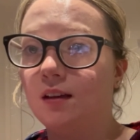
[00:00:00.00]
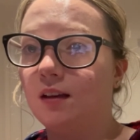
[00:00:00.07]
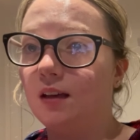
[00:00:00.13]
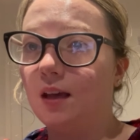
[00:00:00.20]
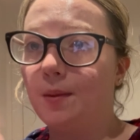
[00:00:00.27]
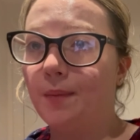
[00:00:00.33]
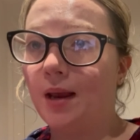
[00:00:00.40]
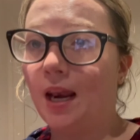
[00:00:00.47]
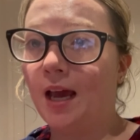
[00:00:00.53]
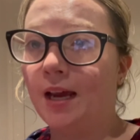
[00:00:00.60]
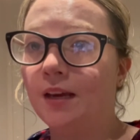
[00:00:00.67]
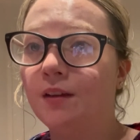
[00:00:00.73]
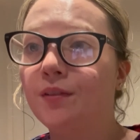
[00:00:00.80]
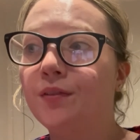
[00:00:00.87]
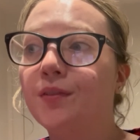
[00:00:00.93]
in my
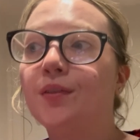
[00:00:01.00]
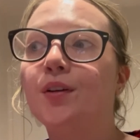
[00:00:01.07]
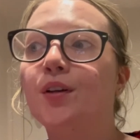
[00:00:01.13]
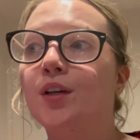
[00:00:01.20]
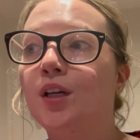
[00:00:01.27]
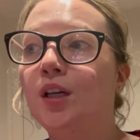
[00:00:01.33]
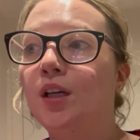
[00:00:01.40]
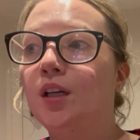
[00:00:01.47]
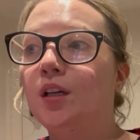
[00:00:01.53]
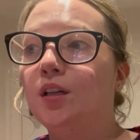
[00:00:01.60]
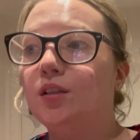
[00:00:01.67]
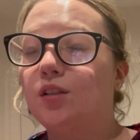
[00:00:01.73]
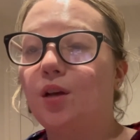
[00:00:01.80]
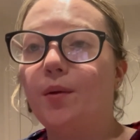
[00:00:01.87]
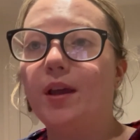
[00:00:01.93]
life.
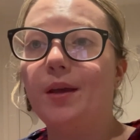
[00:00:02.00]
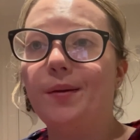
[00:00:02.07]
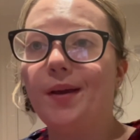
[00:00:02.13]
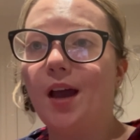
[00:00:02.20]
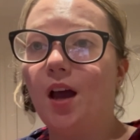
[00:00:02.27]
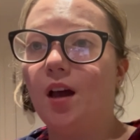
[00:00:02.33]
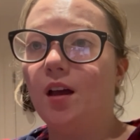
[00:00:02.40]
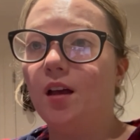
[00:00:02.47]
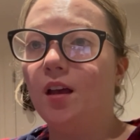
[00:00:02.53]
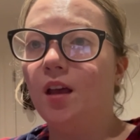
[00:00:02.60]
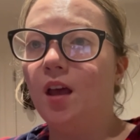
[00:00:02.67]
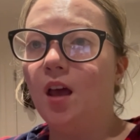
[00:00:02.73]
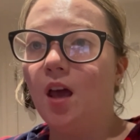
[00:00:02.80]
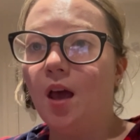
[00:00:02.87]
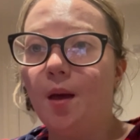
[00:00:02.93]
So here we are.
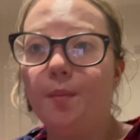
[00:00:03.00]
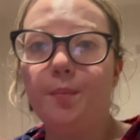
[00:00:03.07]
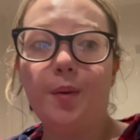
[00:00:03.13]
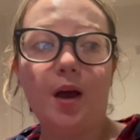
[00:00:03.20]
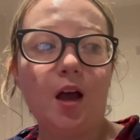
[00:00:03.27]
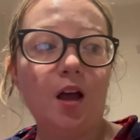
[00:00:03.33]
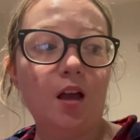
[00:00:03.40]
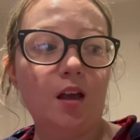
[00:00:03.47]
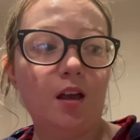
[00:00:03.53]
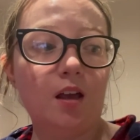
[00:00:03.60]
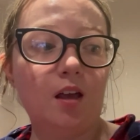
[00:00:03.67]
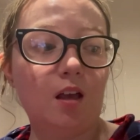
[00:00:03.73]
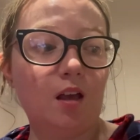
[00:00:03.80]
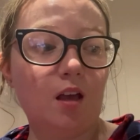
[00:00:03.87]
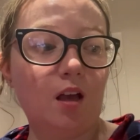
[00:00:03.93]
But
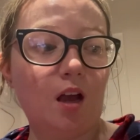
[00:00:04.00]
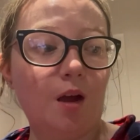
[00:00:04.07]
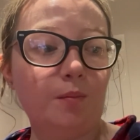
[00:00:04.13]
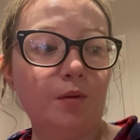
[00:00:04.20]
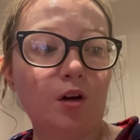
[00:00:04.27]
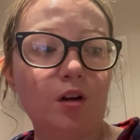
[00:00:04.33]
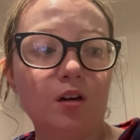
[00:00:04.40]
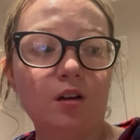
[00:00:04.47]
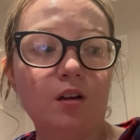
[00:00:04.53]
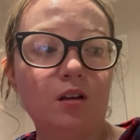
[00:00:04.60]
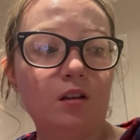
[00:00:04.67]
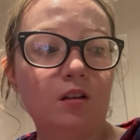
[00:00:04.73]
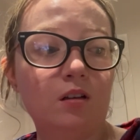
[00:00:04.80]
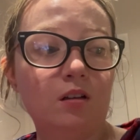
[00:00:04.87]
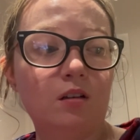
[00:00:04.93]
I'm not going to
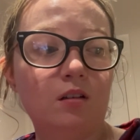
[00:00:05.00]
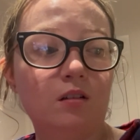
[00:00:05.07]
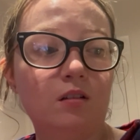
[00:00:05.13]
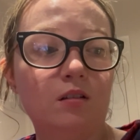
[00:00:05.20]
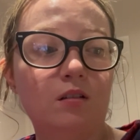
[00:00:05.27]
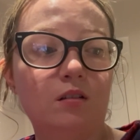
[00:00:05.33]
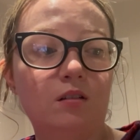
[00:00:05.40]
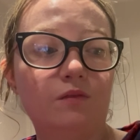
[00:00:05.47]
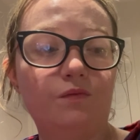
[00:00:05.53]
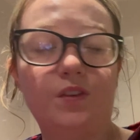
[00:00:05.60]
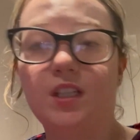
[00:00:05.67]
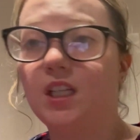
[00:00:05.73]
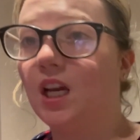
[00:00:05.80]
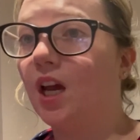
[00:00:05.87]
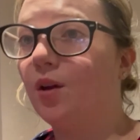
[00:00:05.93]

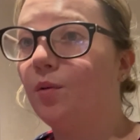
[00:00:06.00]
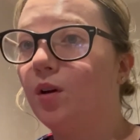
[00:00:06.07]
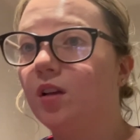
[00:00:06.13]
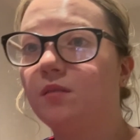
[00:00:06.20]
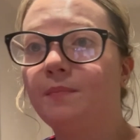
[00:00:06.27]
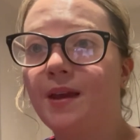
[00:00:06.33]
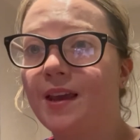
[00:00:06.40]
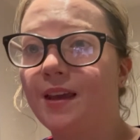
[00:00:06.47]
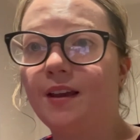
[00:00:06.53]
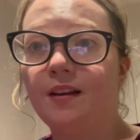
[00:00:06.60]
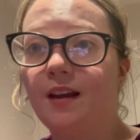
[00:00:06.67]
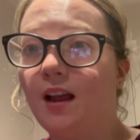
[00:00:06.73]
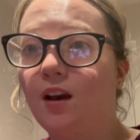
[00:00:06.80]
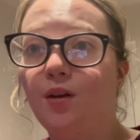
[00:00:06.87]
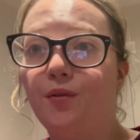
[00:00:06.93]
video us making
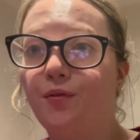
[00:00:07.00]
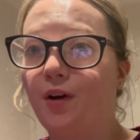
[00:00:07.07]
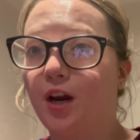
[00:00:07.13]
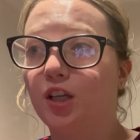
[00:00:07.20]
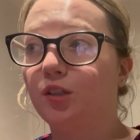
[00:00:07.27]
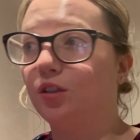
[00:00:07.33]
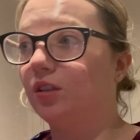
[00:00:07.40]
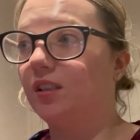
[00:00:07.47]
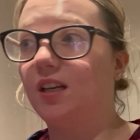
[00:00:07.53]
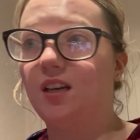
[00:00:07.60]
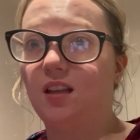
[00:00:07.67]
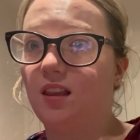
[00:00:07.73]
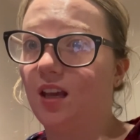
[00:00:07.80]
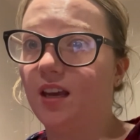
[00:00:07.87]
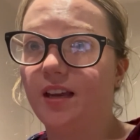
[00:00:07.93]
HelloFresh because I
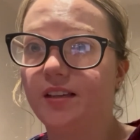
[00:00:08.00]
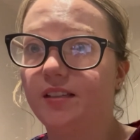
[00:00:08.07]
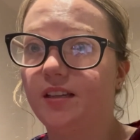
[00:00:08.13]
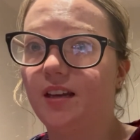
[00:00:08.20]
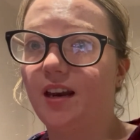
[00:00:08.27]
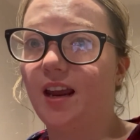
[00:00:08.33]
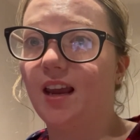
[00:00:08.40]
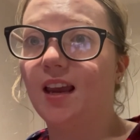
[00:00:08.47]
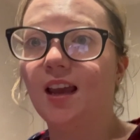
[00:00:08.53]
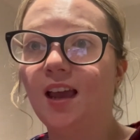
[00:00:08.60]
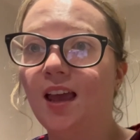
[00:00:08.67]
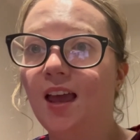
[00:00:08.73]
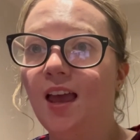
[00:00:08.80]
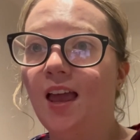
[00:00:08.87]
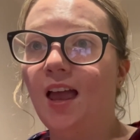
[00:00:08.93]
did that yesterday.
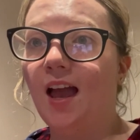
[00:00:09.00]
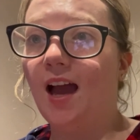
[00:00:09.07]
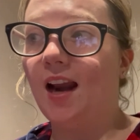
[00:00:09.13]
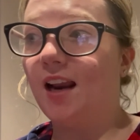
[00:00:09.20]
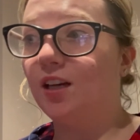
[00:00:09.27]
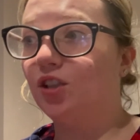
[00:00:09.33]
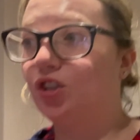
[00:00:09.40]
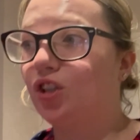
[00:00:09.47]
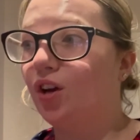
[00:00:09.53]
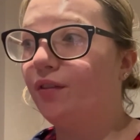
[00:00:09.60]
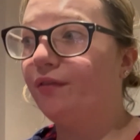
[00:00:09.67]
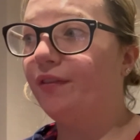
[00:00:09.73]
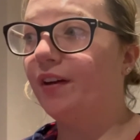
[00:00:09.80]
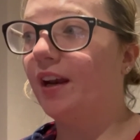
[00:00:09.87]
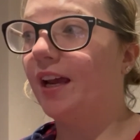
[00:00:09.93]
And I just don't
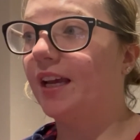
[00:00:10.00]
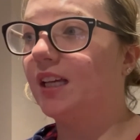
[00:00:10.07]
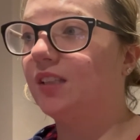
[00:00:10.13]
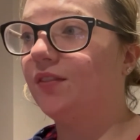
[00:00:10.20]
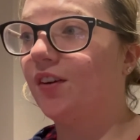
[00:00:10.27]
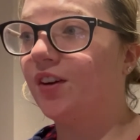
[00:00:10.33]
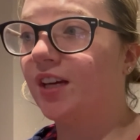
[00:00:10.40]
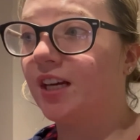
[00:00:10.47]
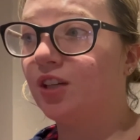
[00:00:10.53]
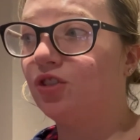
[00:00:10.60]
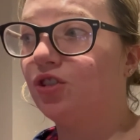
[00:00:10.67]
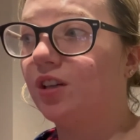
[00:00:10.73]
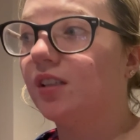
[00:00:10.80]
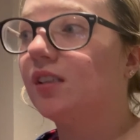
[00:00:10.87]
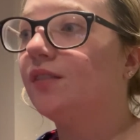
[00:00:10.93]
feel like it's very
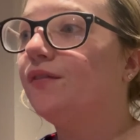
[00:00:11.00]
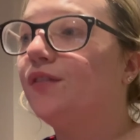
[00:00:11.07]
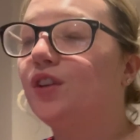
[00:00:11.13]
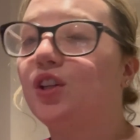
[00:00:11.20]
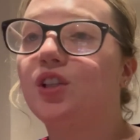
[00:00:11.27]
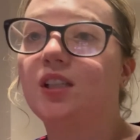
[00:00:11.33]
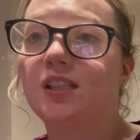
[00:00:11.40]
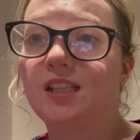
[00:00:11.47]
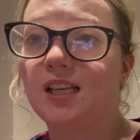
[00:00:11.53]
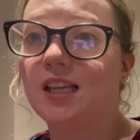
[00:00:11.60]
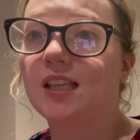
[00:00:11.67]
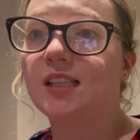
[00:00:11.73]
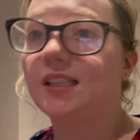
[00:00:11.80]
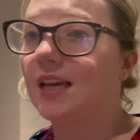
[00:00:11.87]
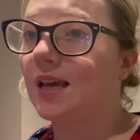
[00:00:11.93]
interesting for you to see
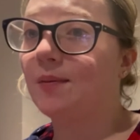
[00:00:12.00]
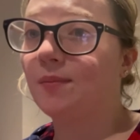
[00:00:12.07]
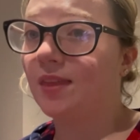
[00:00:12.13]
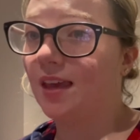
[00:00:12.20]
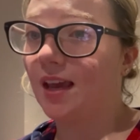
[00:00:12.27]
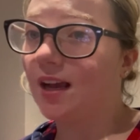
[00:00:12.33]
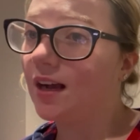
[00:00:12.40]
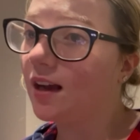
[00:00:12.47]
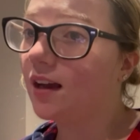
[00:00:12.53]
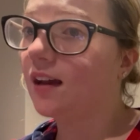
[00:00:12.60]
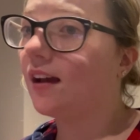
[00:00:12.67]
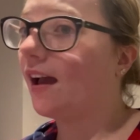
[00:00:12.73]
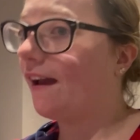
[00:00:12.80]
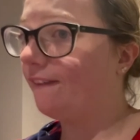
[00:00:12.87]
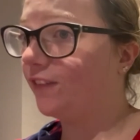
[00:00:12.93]
the same thing
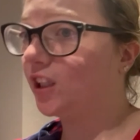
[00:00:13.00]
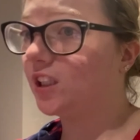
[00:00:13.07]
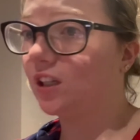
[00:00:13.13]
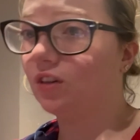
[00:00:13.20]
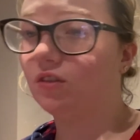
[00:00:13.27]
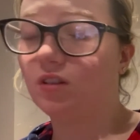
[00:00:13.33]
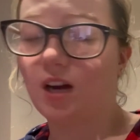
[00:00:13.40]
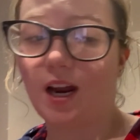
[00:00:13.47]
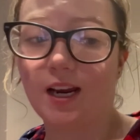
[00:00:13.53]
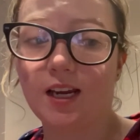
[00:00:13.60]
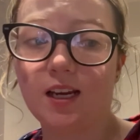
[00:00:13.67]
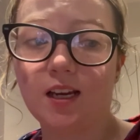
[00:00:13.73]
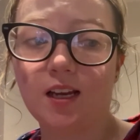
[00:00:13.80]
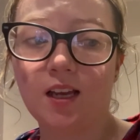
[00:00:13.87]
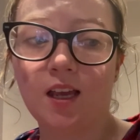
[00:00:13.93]
every single
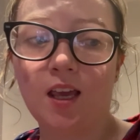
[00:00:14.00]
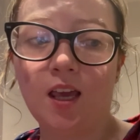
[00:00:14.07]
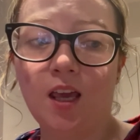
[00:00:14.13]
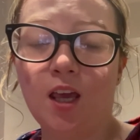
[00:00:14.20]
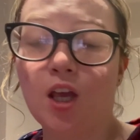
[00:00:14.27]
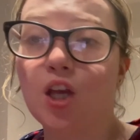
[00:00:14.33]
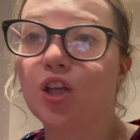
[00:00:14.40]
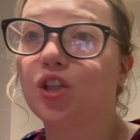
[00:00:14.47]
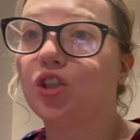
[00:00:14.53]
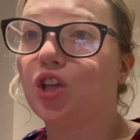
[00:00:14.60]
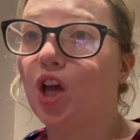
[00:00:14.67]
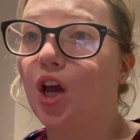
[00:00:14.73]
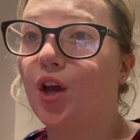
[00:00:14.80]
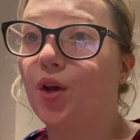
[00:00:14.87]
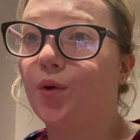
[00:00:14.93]
night.
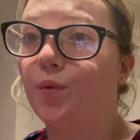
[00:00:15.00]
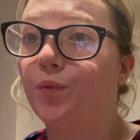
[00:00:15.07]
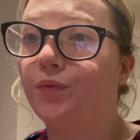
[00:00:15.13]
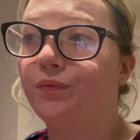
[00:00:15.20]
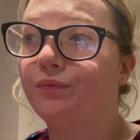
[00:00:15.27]
So